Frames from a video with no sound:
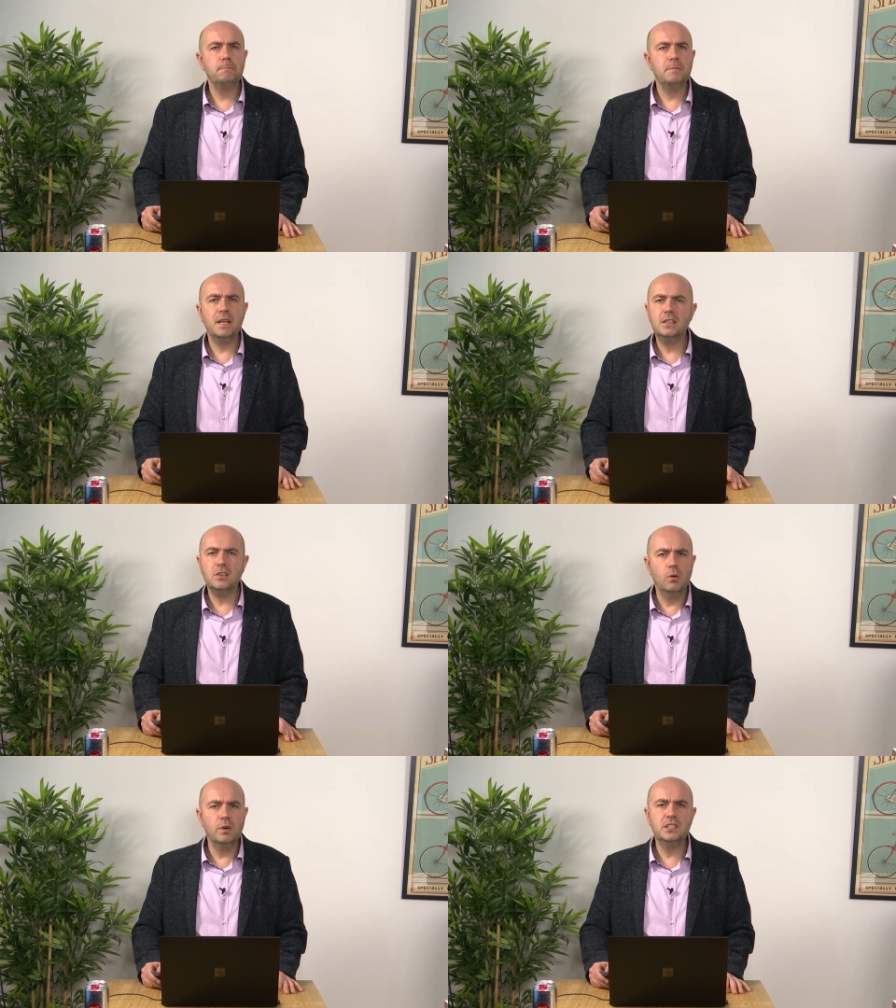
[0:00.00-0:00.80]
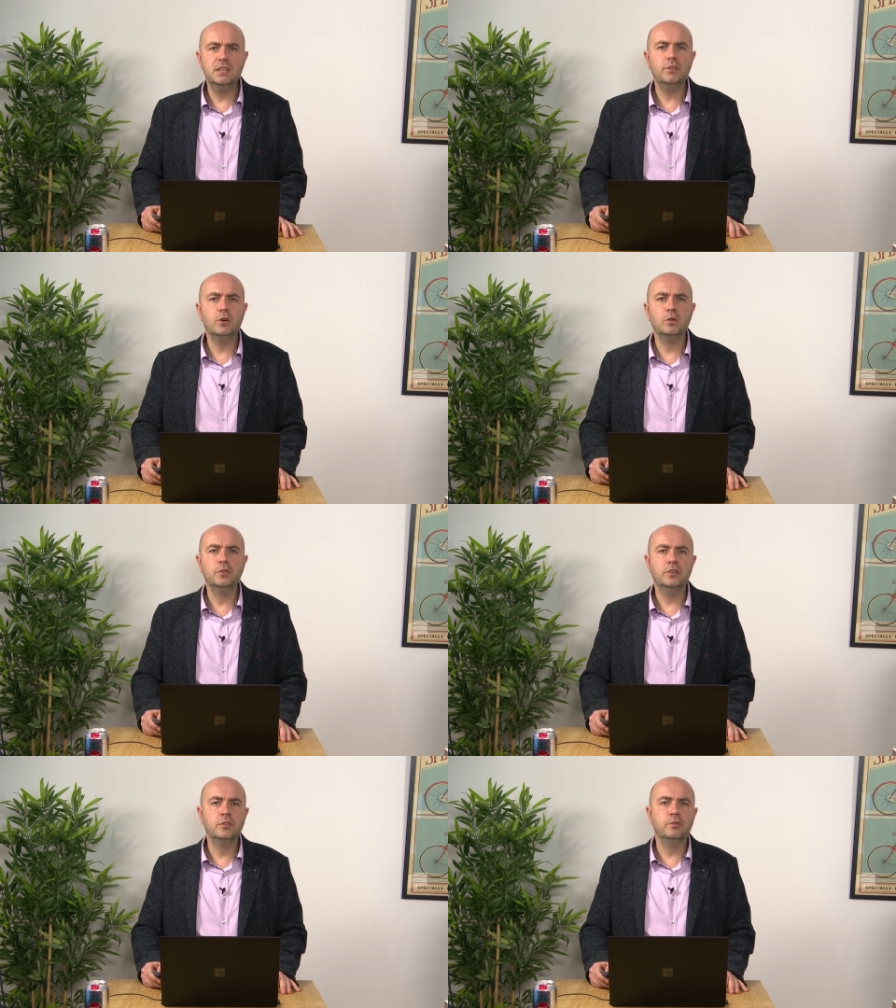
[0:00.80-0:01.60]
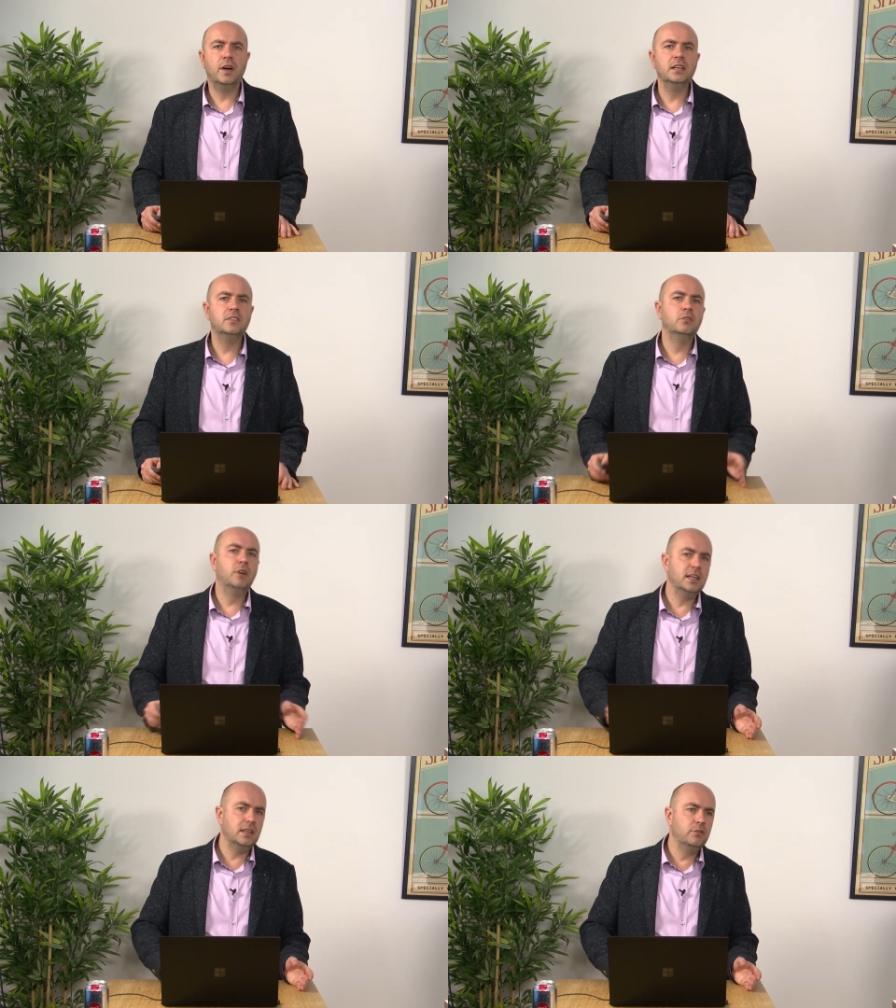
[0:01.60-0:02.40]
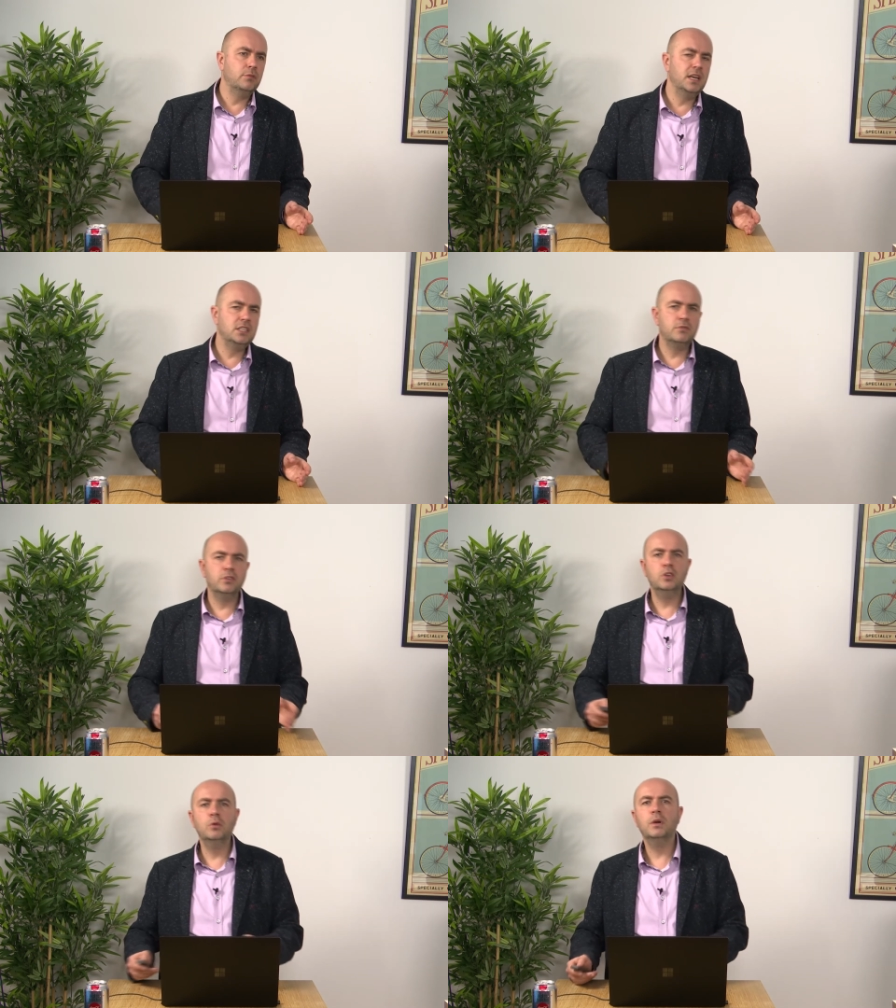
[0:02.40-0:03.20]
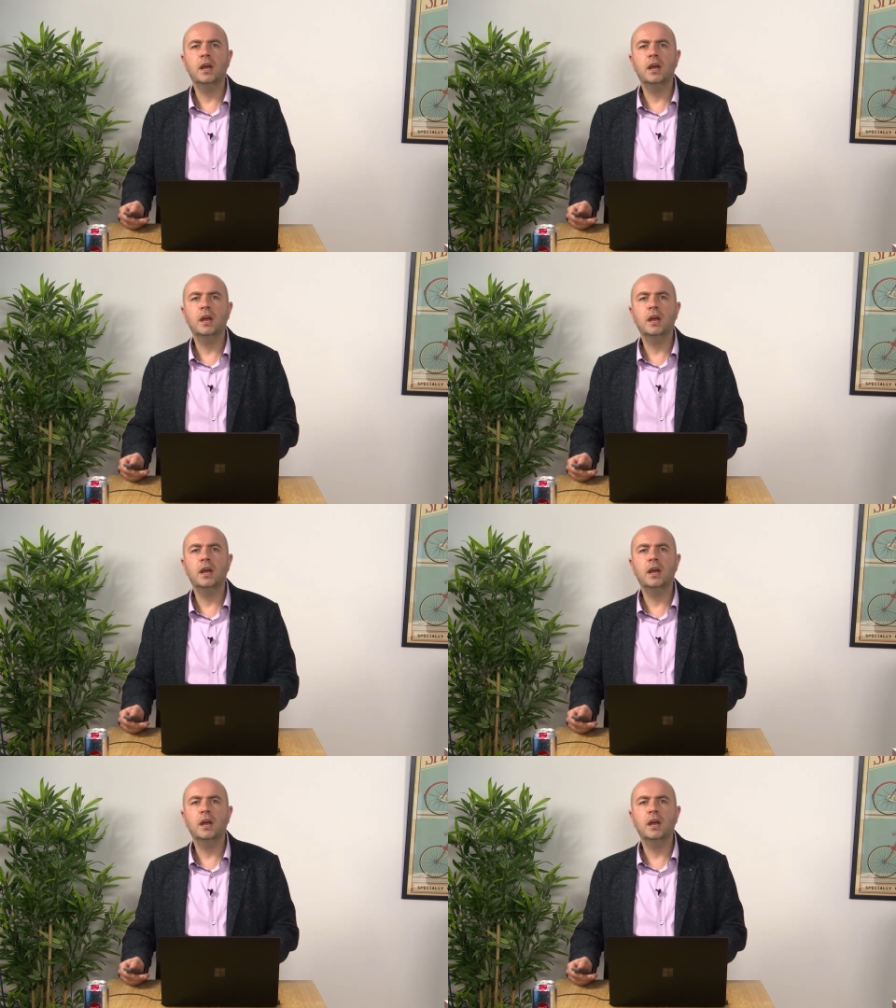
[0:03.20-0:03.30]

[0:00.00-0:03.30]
It's always difficult to find the right information for you,